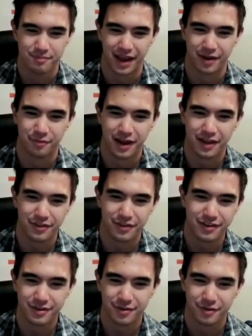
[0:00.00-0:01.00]
bad
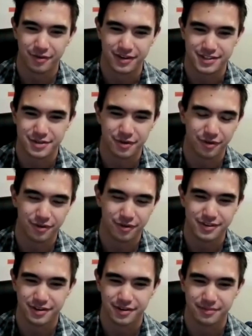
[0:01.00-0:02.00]
weather or it's too
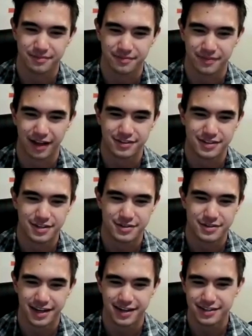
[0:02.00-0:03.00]
cold or
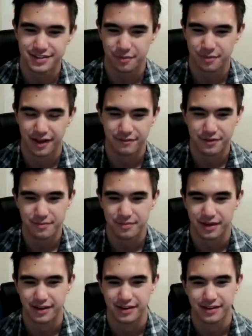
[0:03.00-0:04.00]
altitude sickness or whatever.
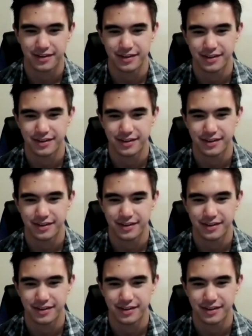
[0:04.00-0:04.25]
But